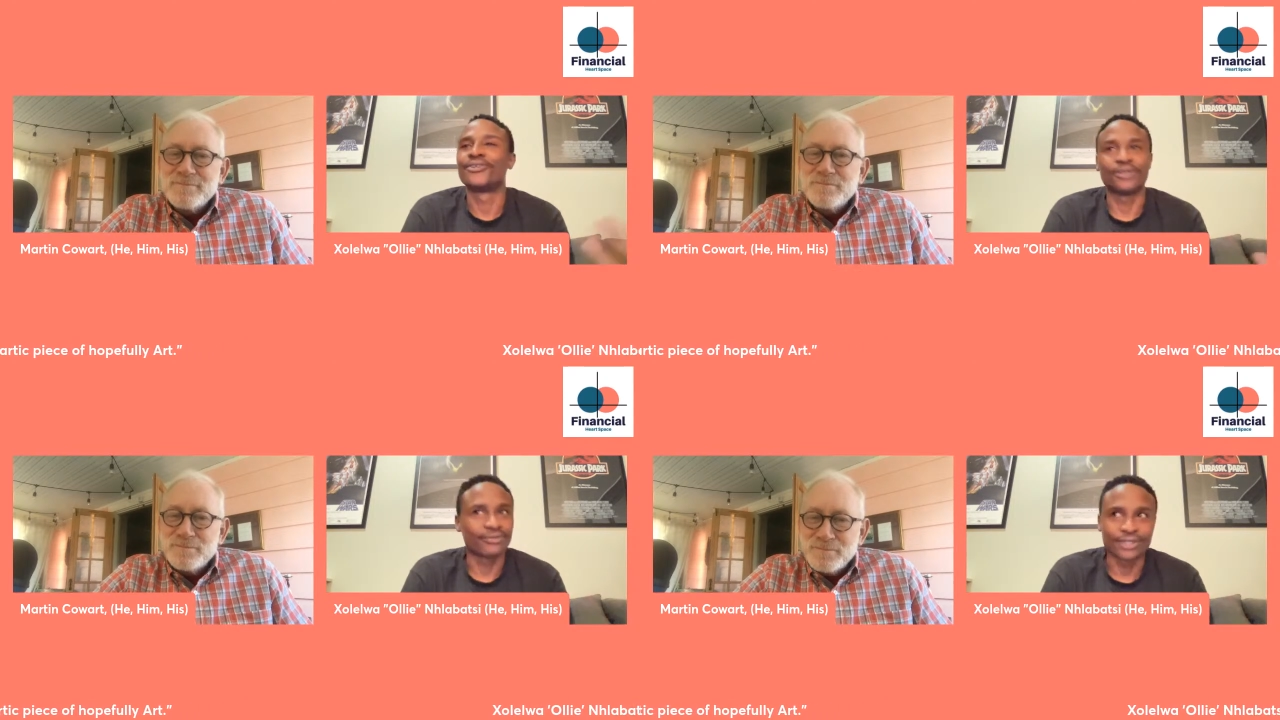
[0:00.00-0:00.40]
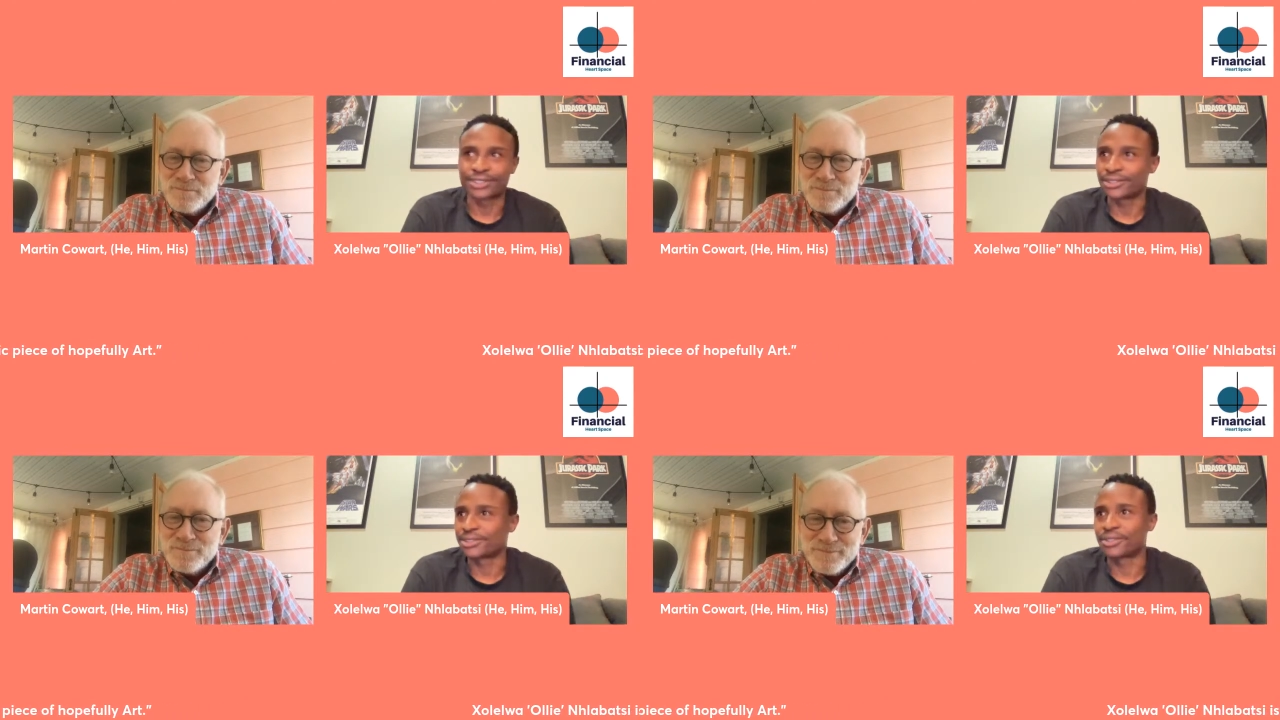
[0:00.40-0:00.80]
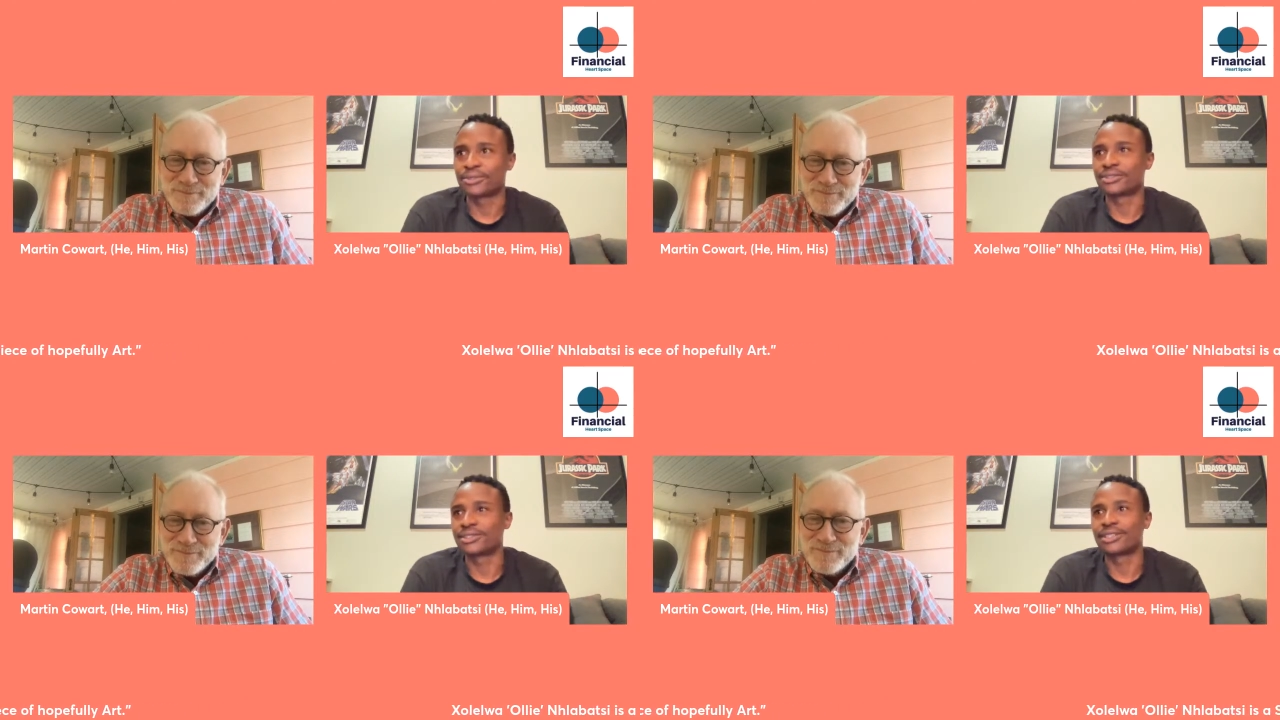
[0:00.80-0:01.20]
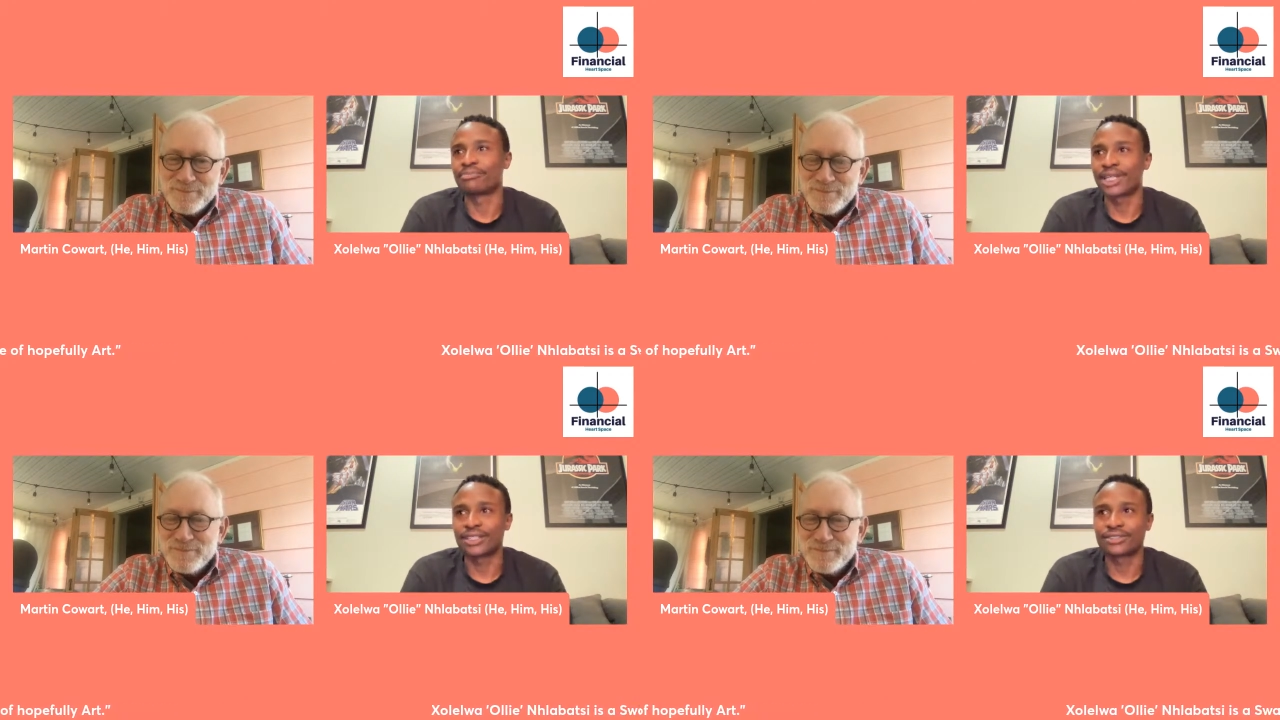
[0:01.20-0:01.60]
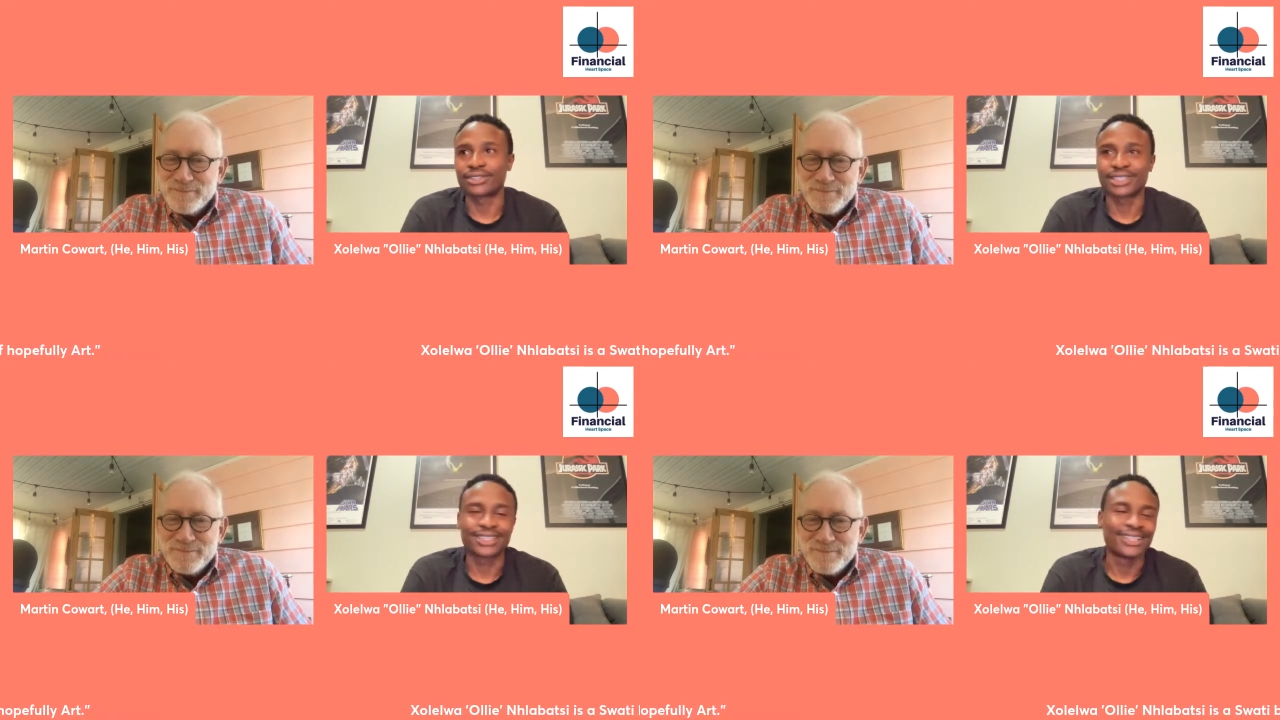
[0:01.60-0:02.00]
Speaker 1: Universal Soldier, the
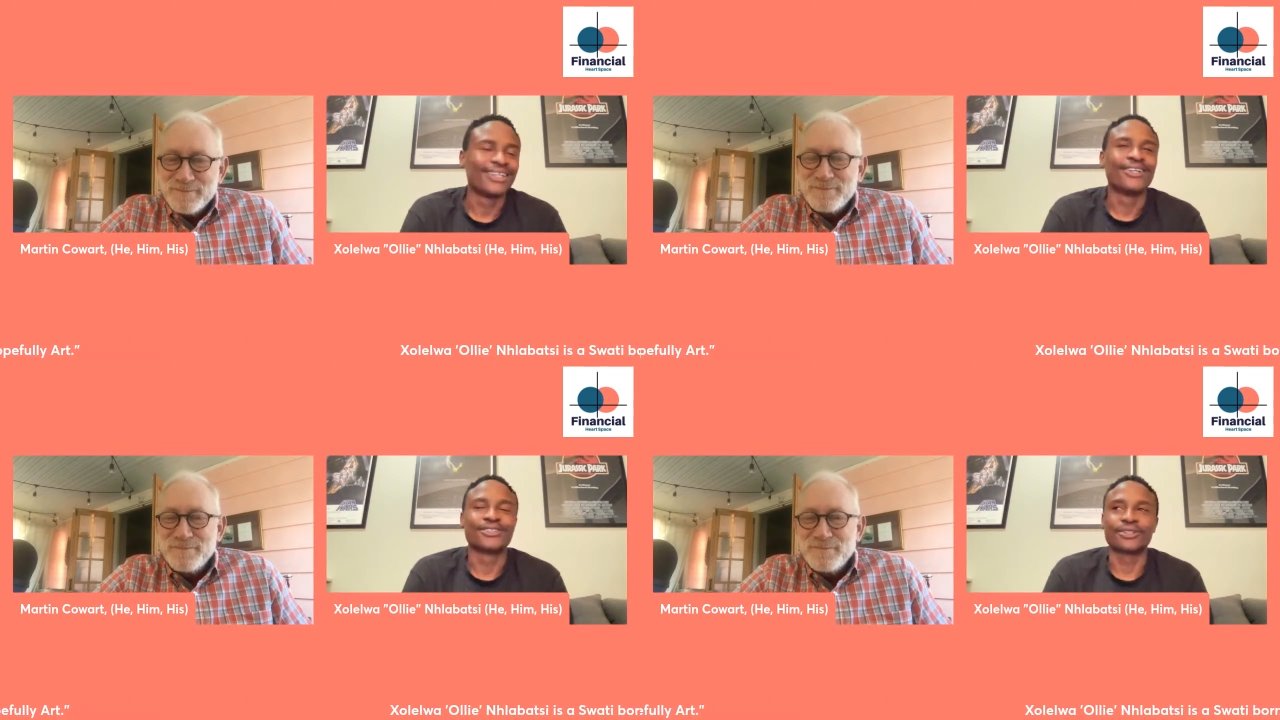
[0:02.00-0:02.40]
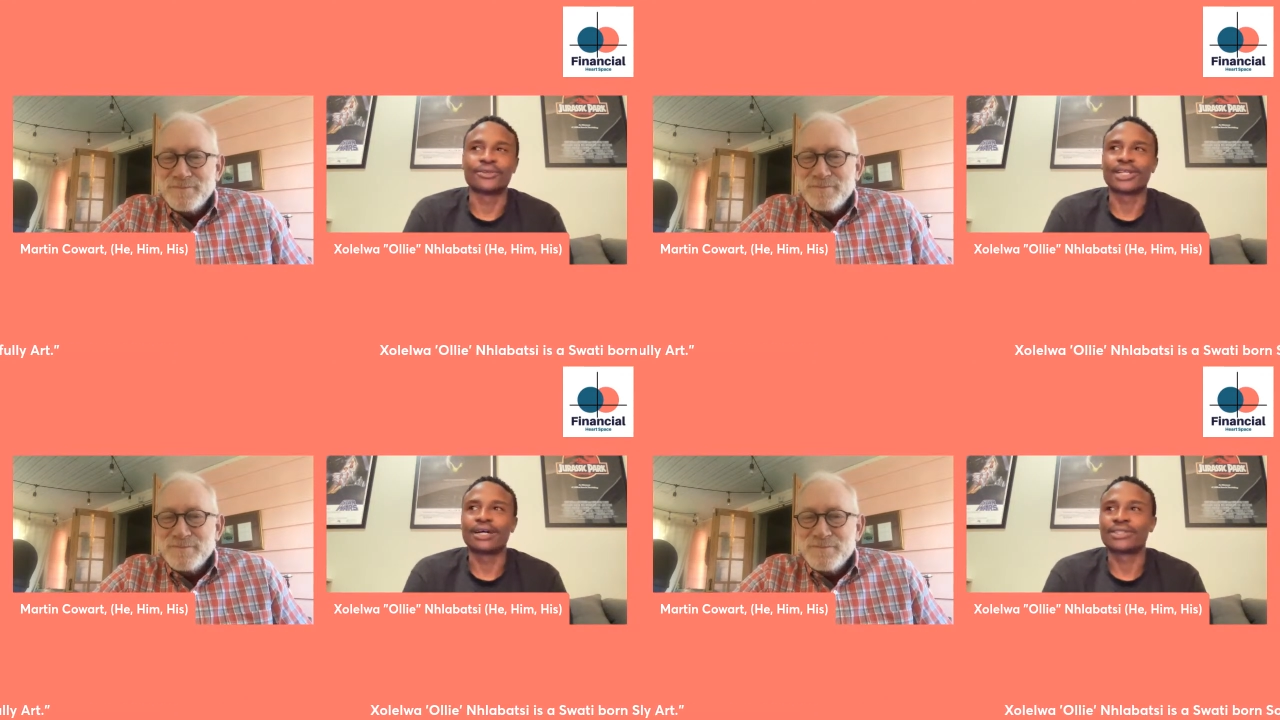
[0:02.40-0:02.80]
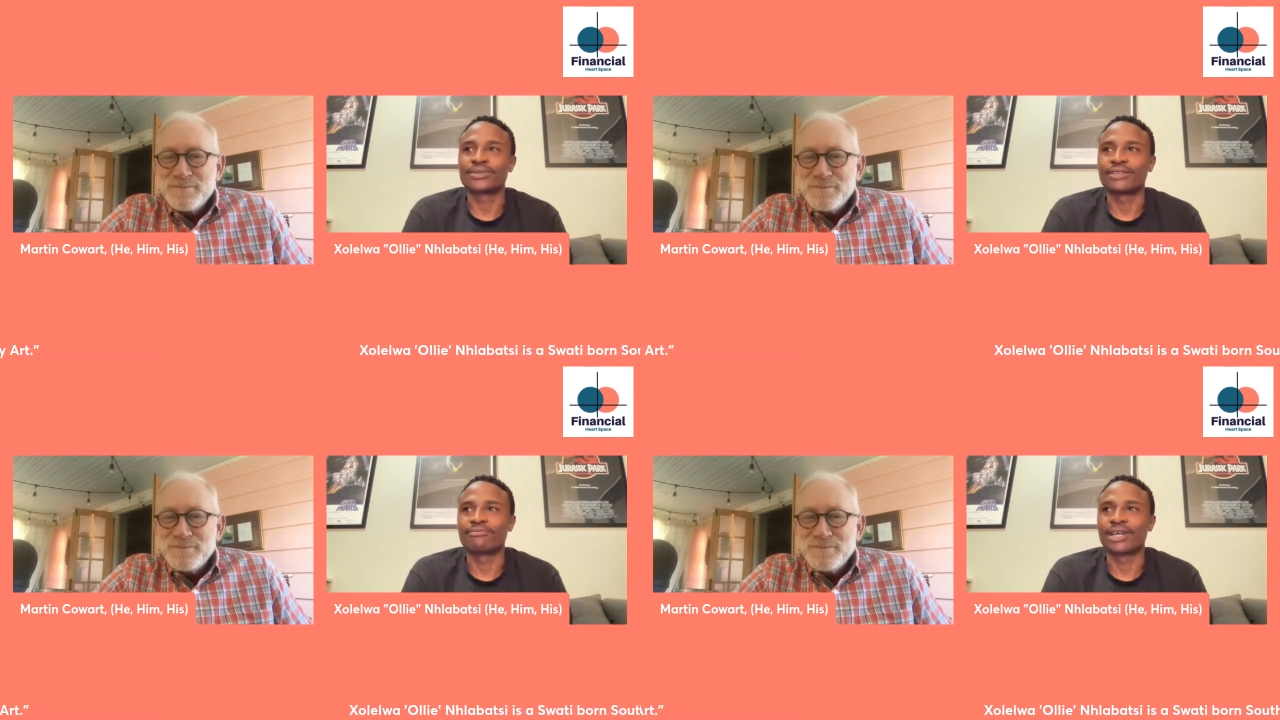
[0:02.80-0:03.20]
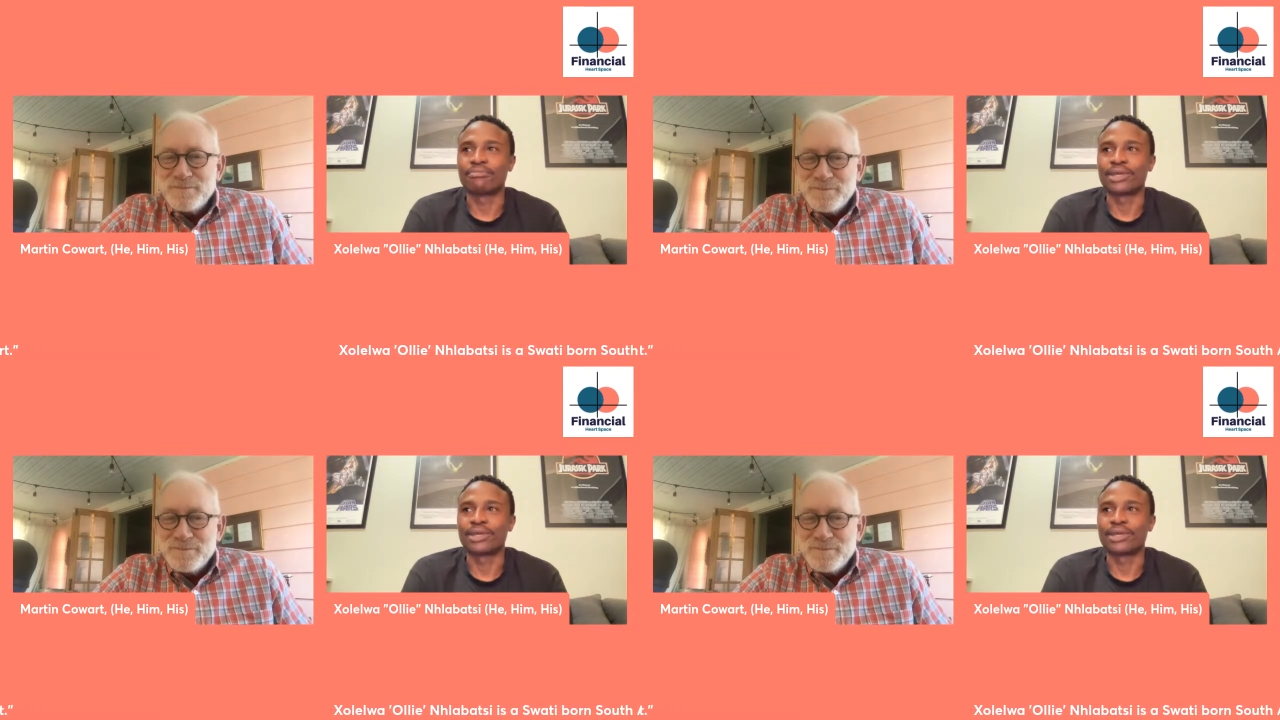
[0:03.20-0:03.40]
Patriot. So that was one of my